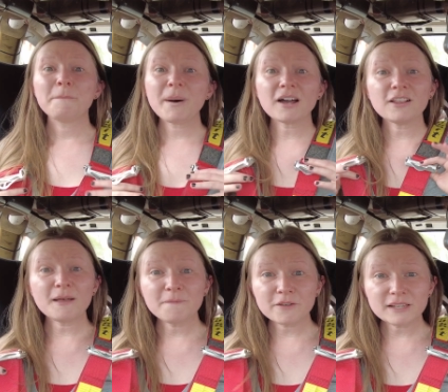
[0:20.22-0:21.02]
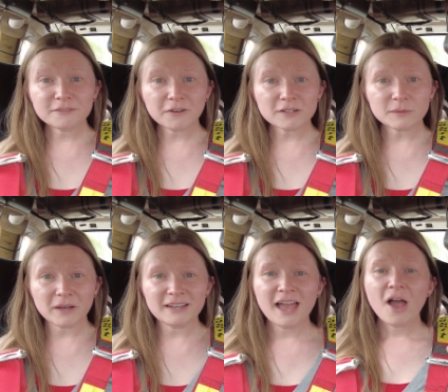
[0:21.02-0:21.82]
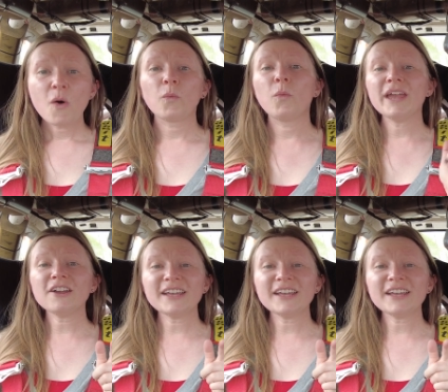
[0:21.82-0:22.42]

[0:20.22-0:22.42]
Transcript: buckle up for this first one, we're